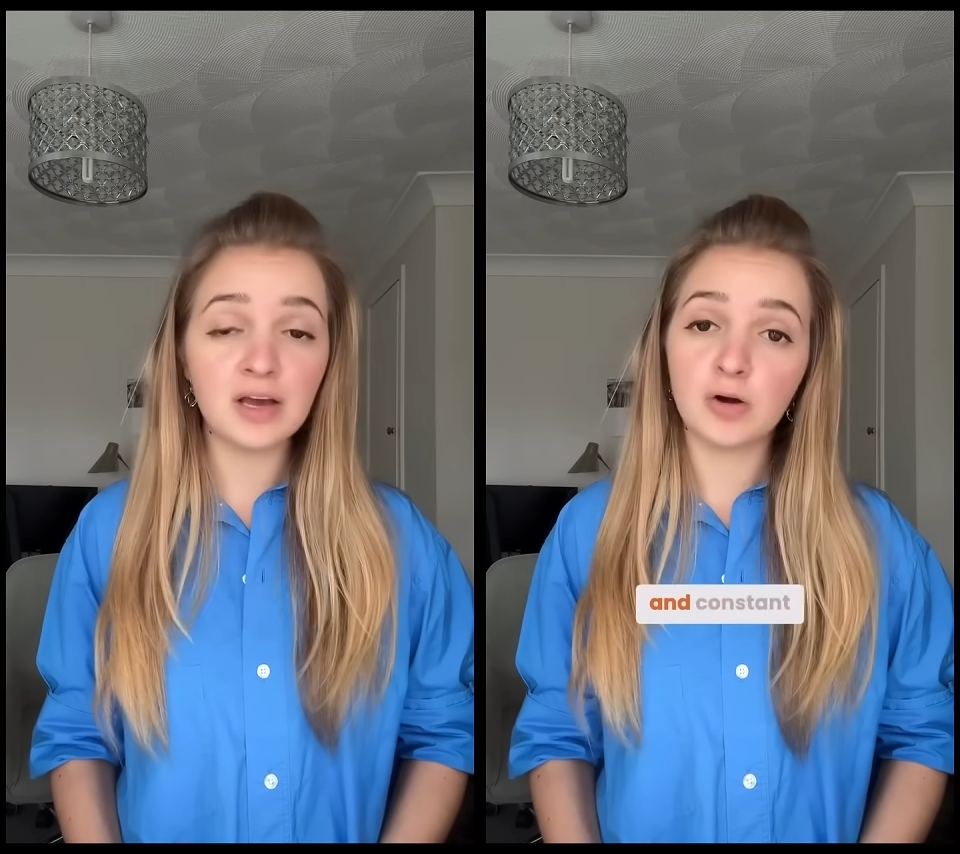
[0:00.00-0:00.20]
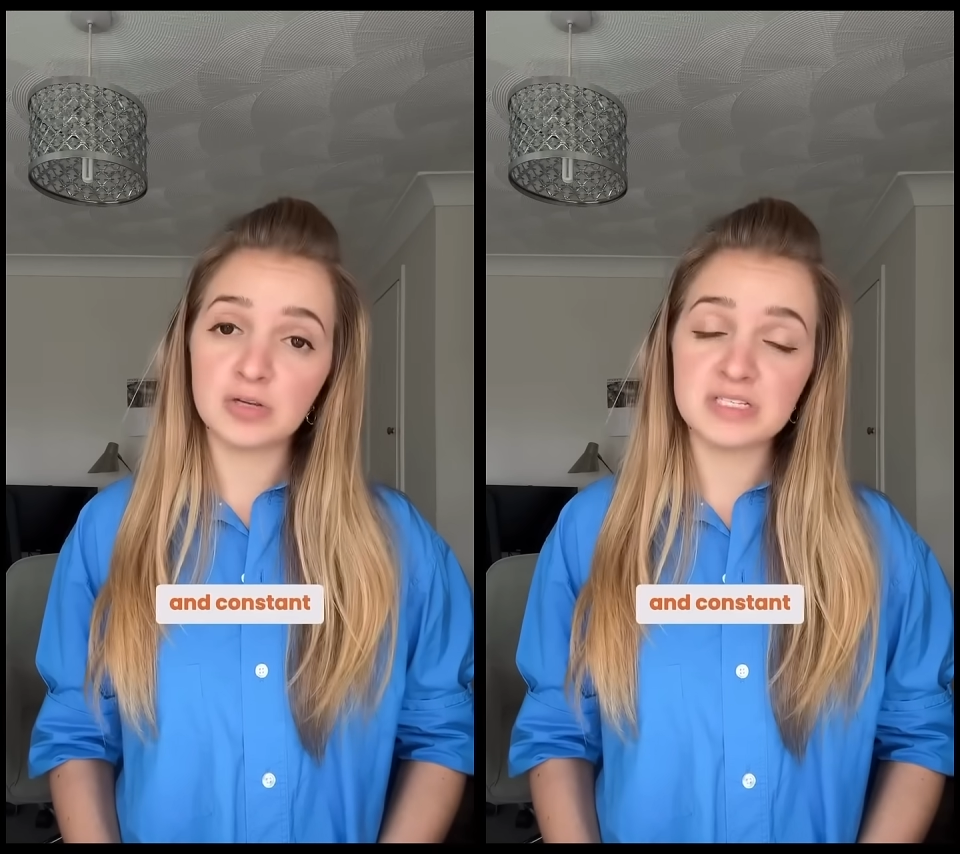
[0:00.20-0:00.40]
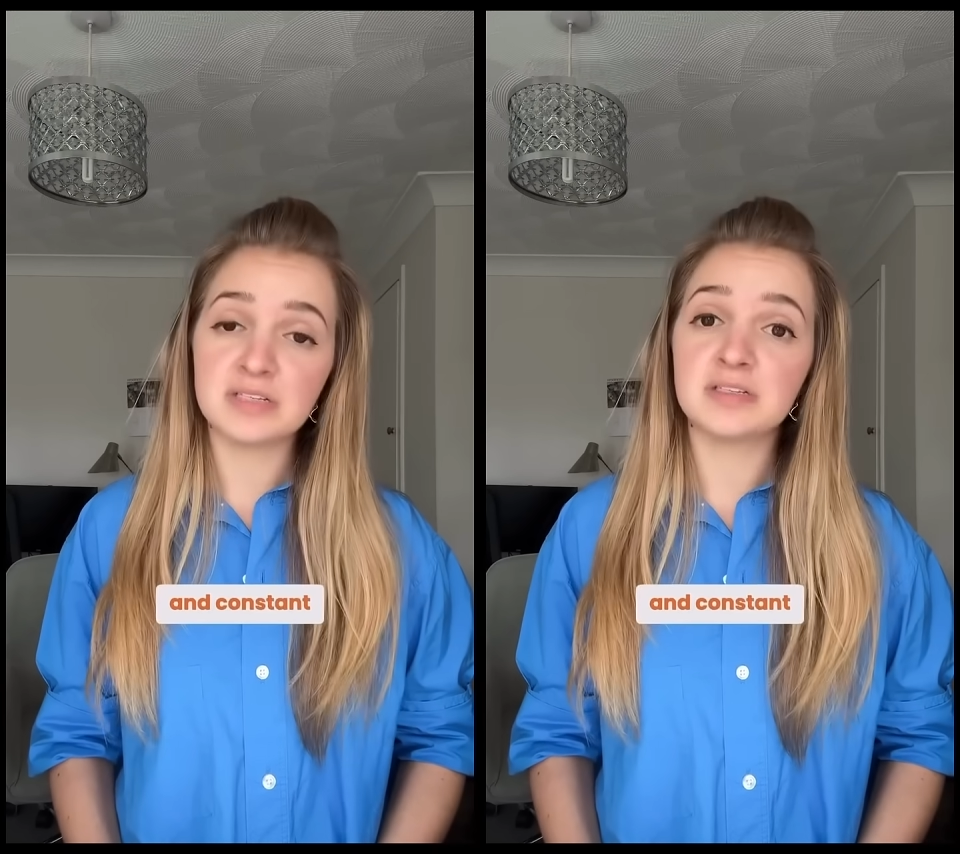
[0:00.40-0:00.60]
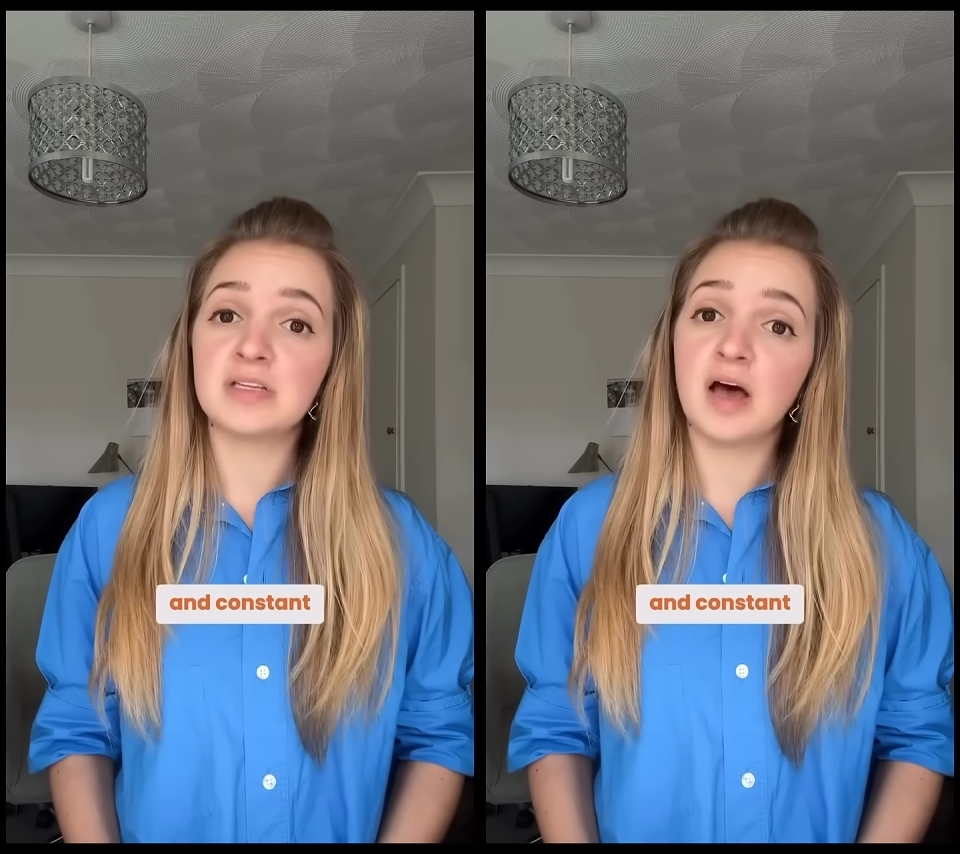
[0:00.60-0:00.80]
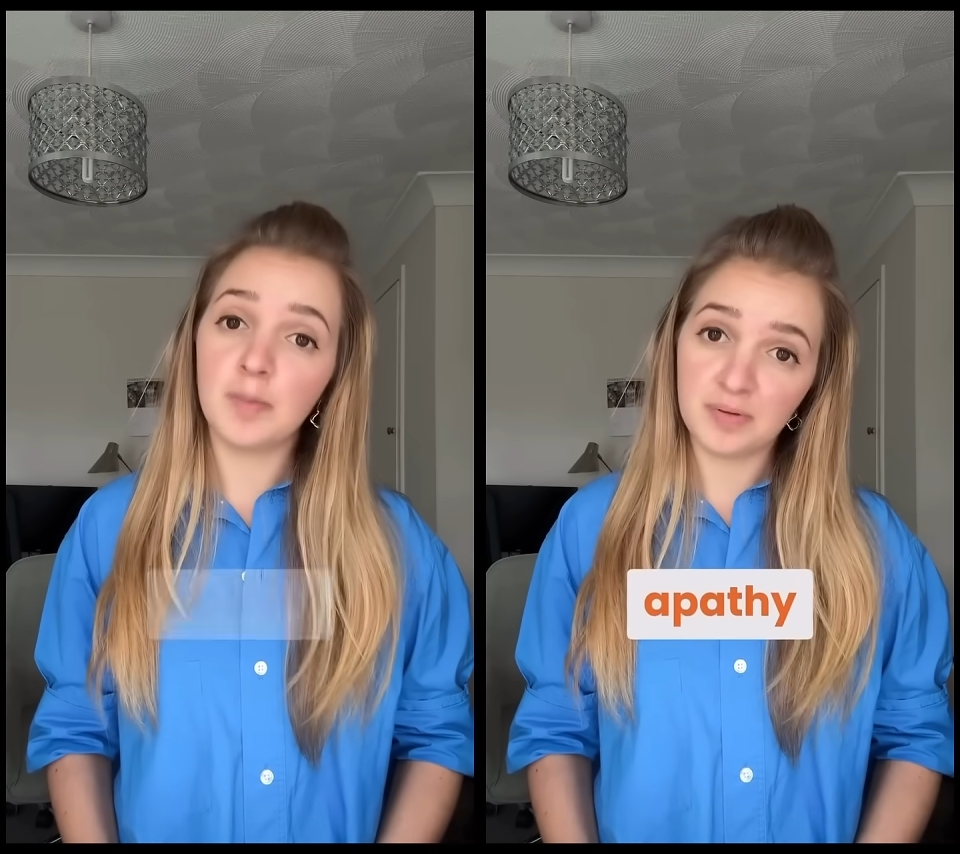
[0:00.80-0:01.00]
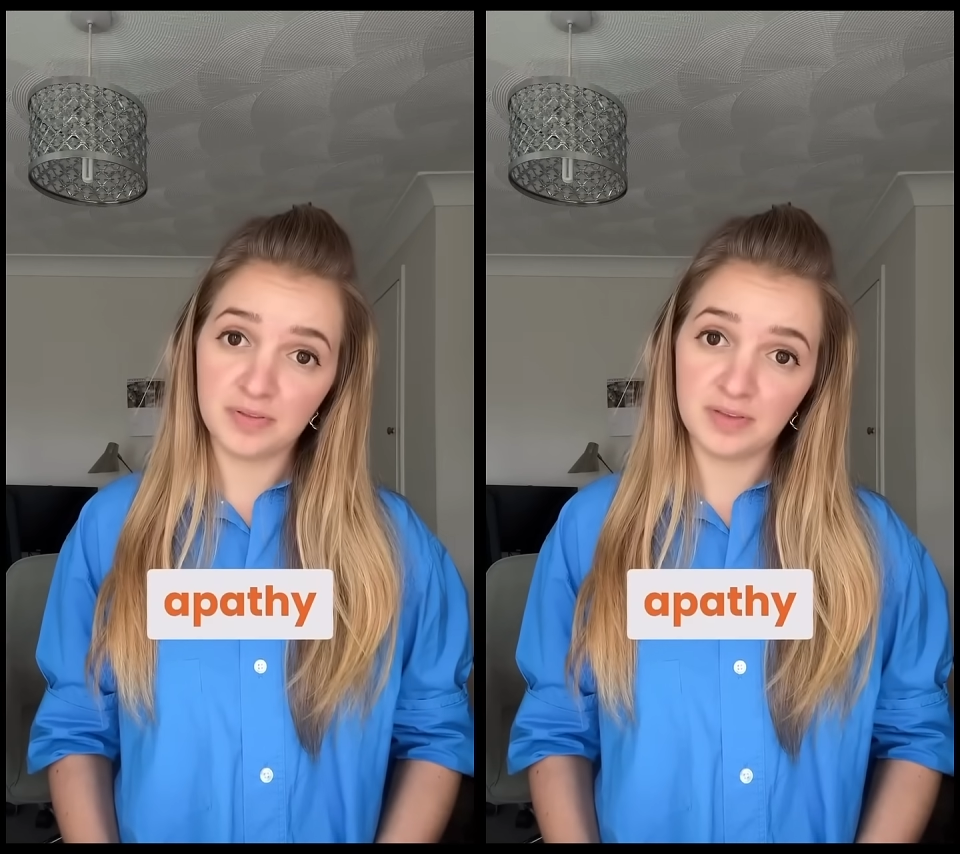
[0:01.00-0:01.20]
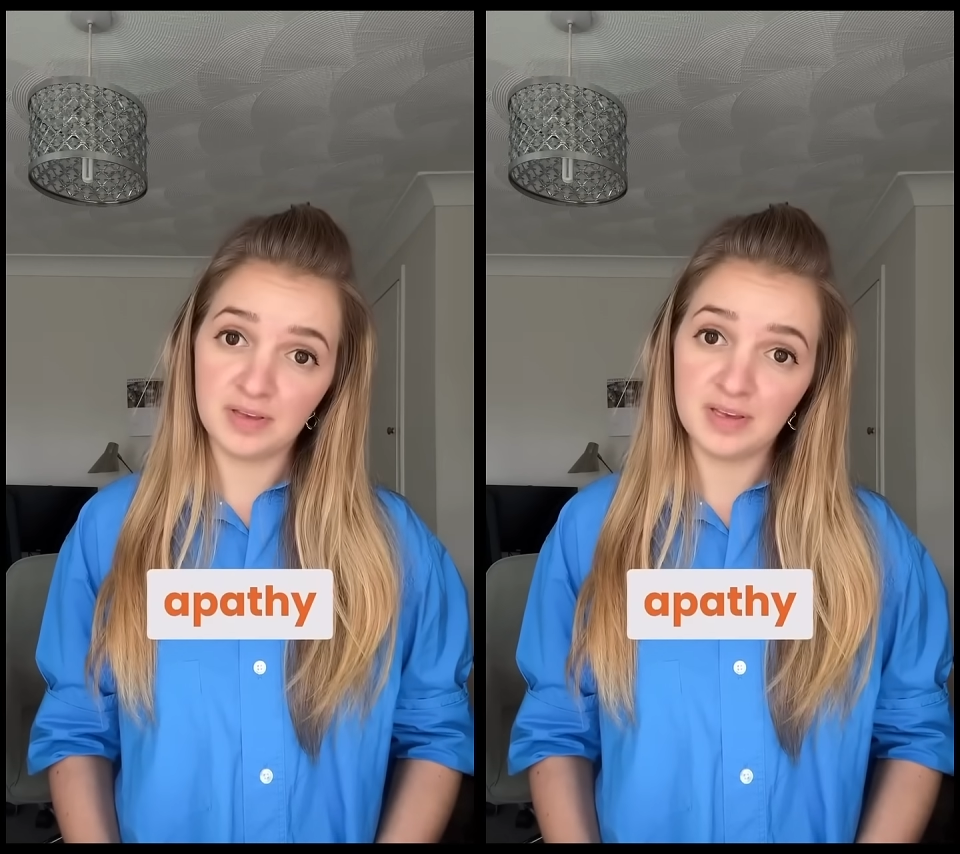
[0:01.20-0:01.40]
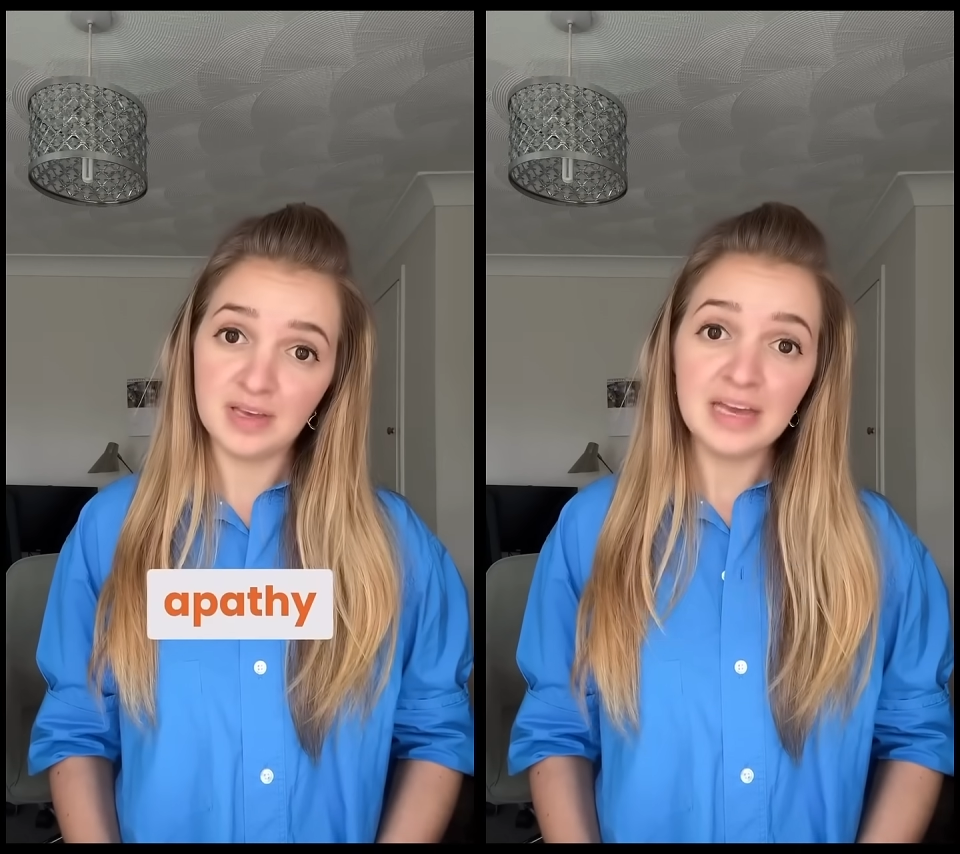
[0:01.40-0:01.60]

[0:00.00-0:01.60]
and constant apathy.